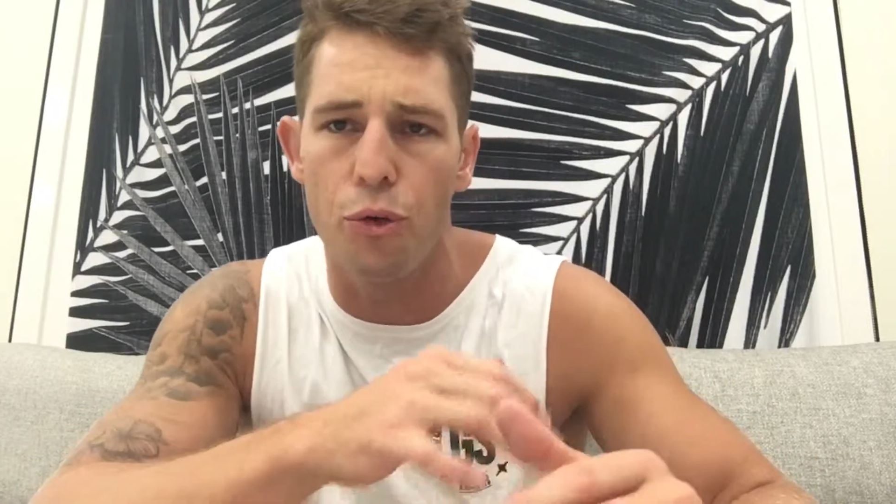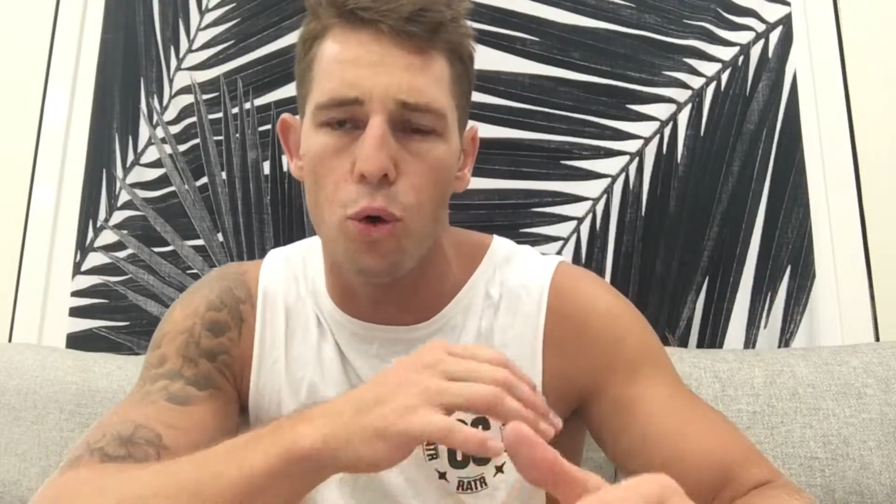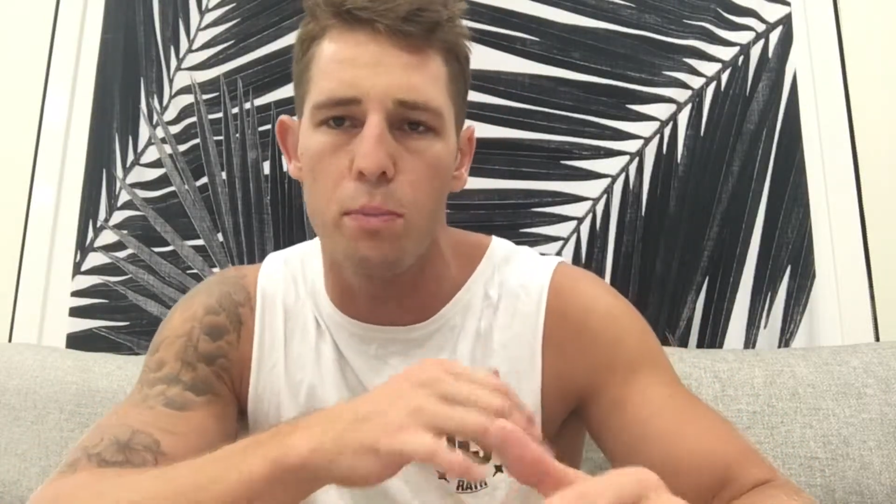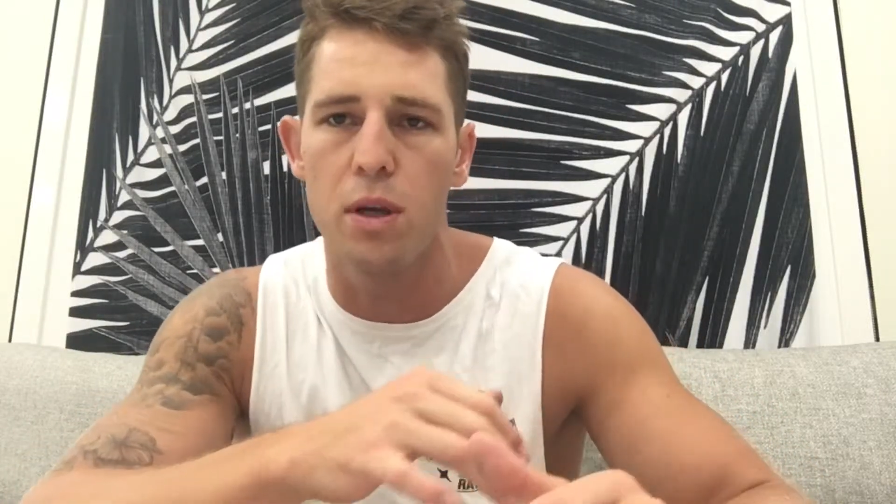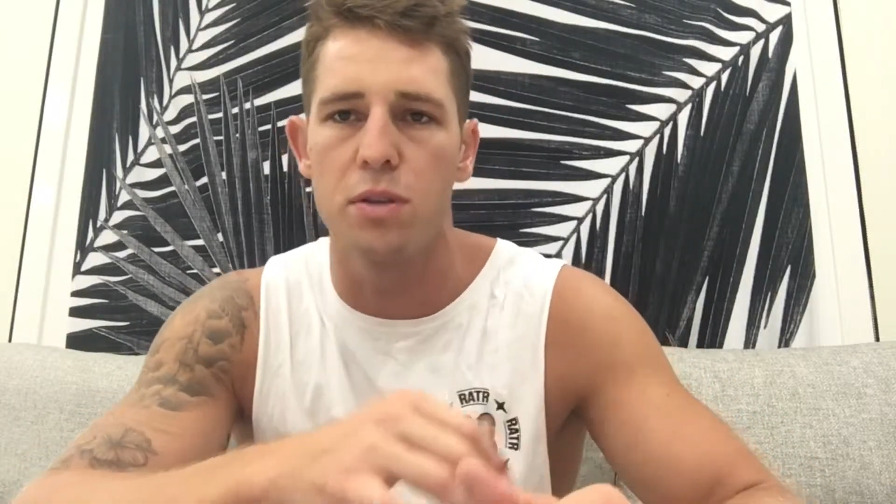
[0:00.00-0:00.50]

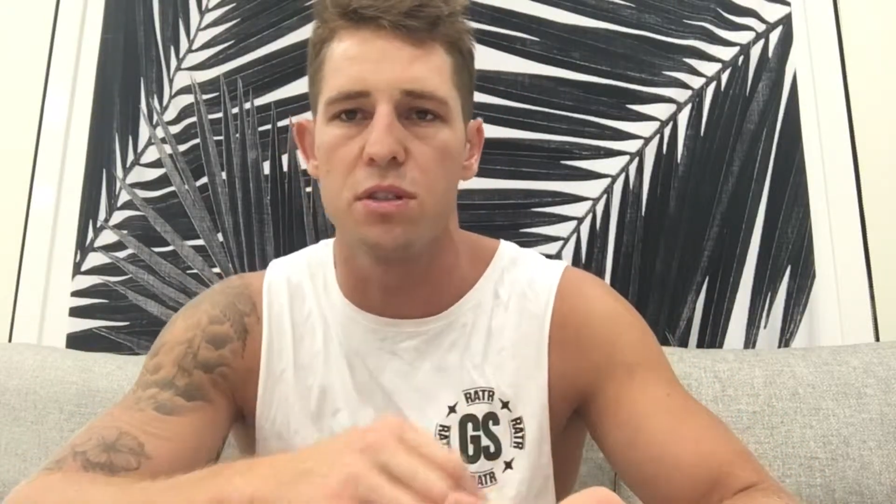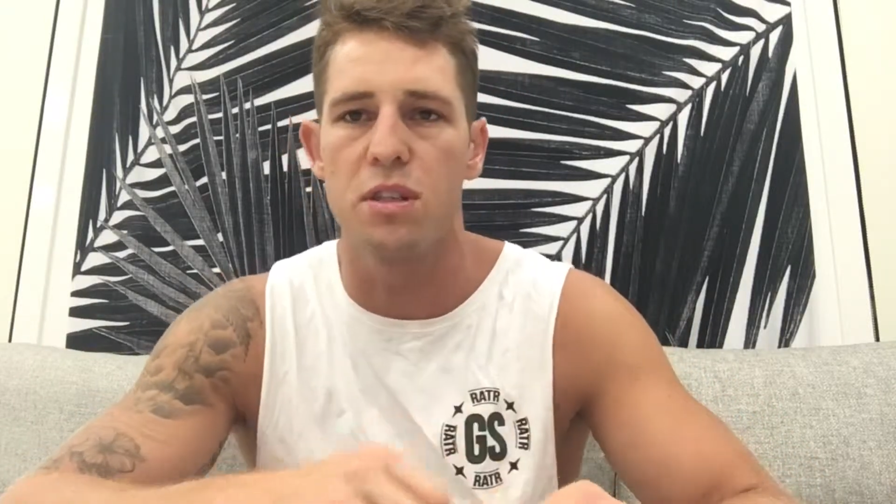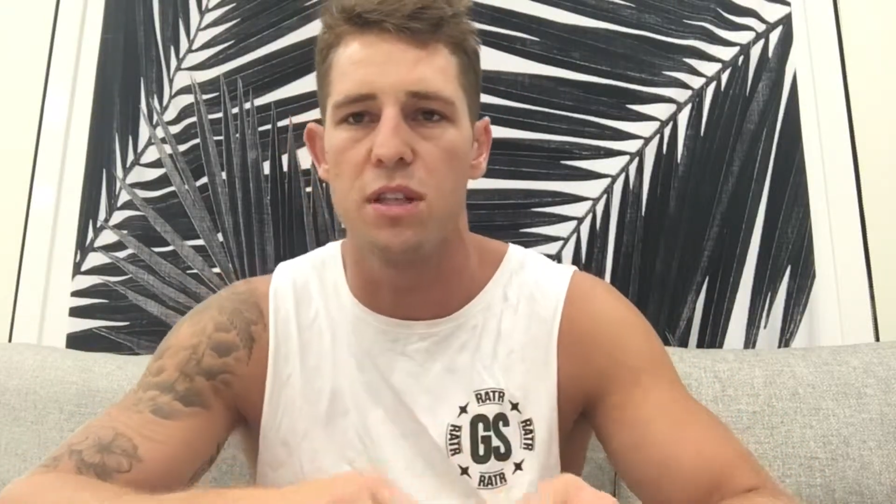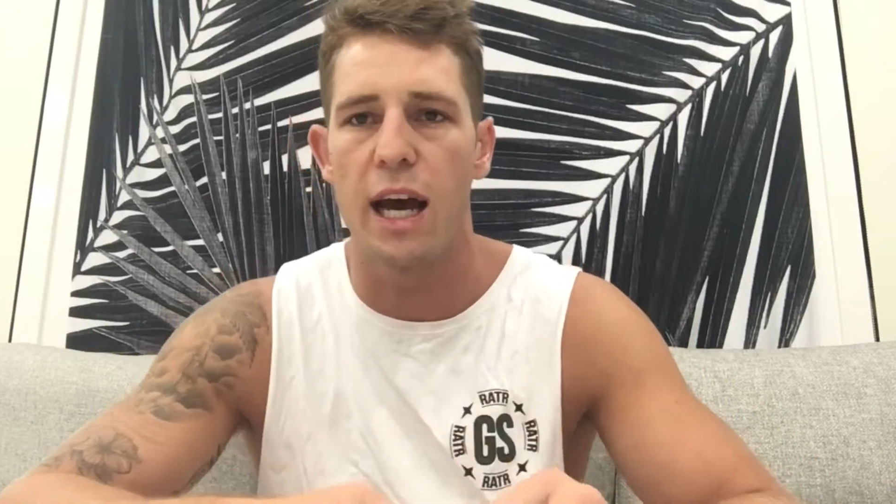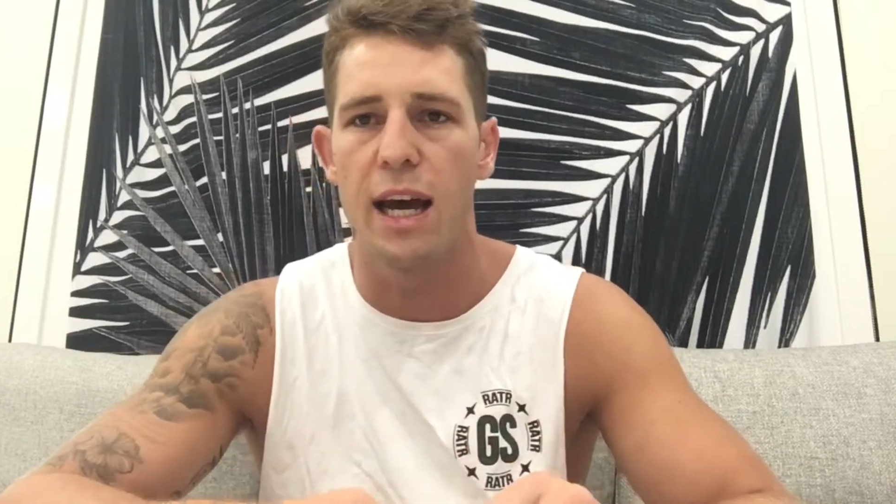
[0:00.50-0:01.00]
4 meals a
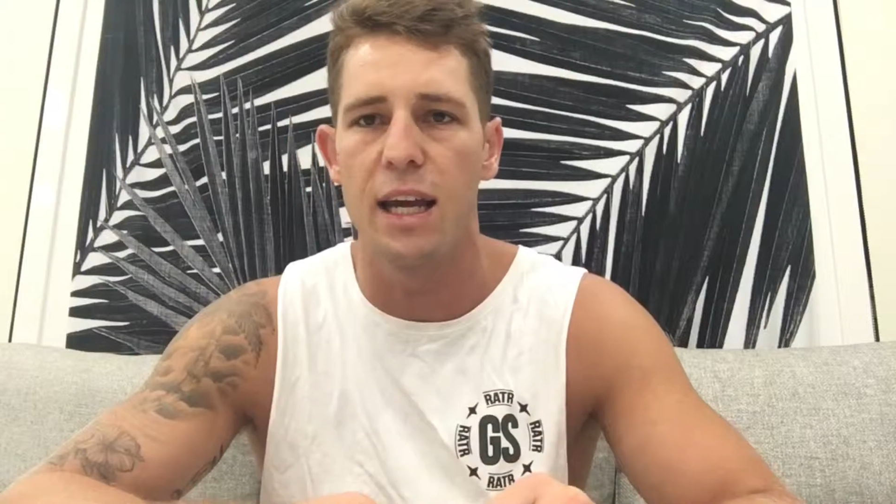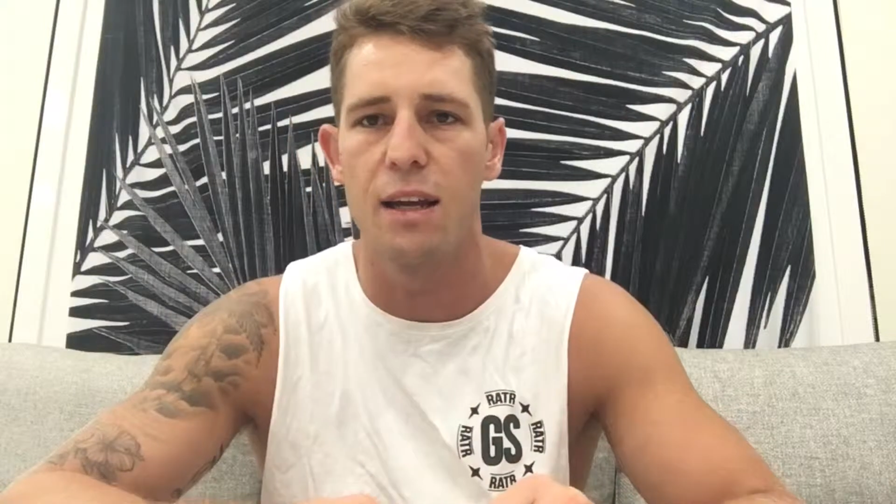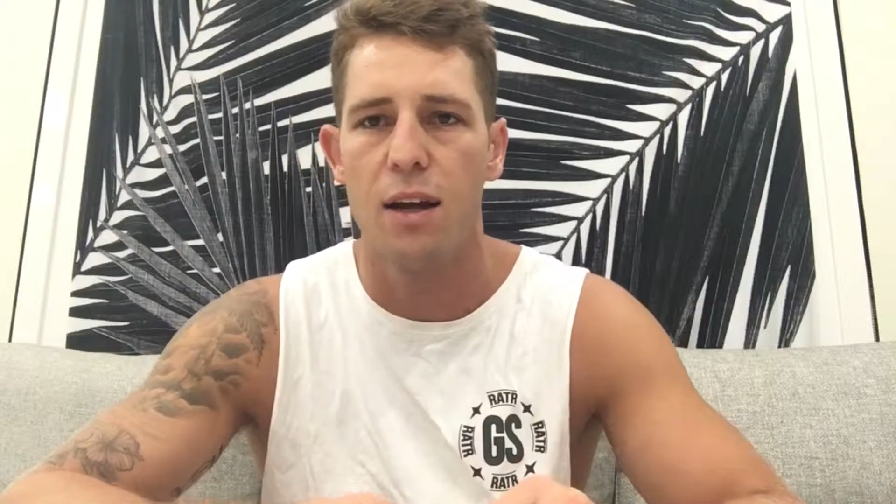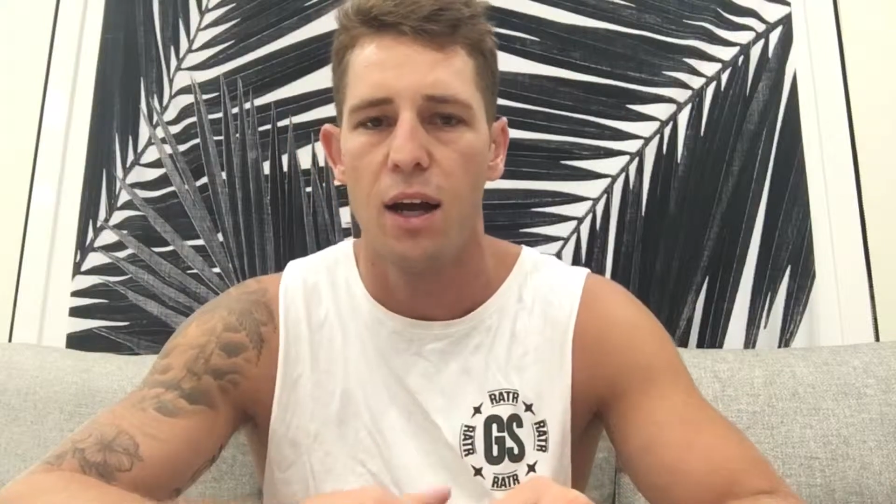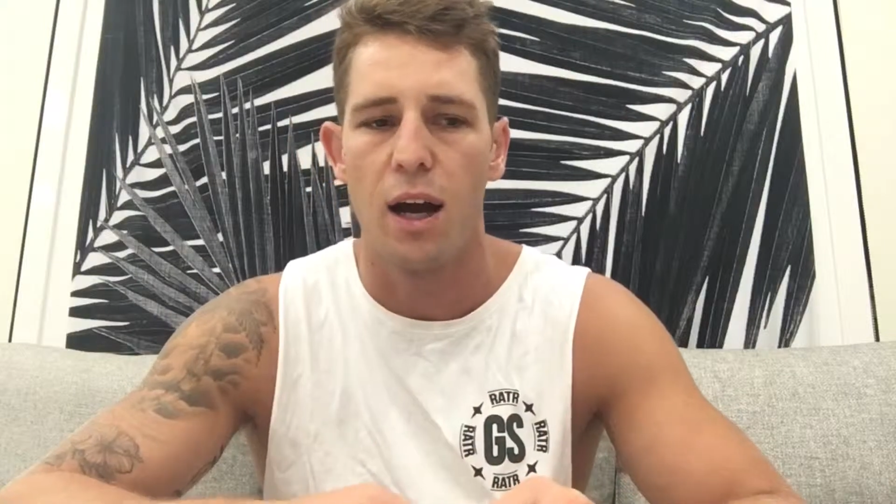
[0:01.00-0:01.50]
day,